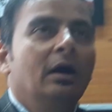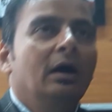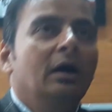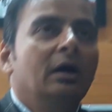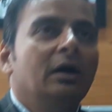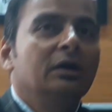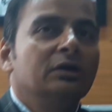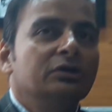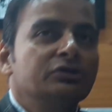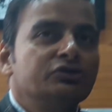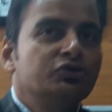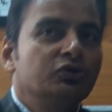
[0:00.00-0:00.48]

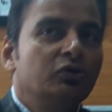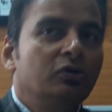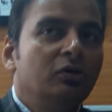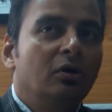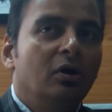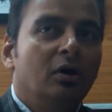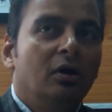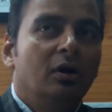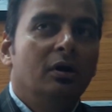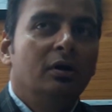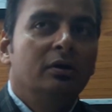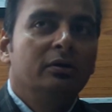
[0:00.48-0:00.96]

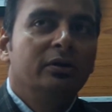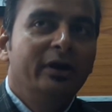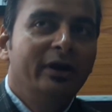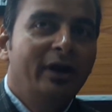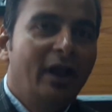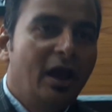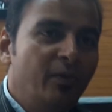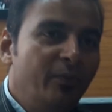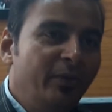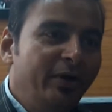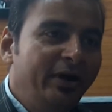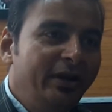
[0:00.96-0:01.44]
The
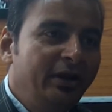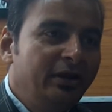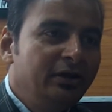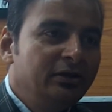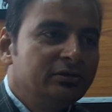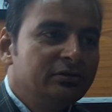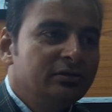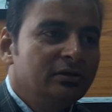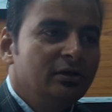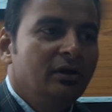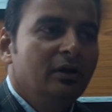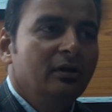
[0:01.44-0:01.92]

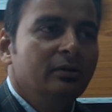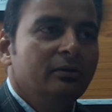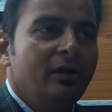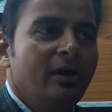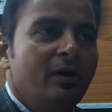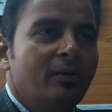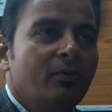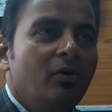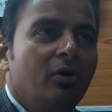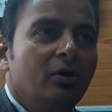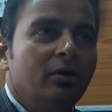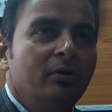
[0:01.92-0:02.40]
diabetes, they
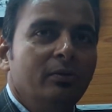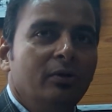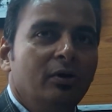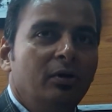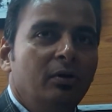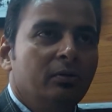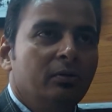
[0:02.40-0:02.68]
have got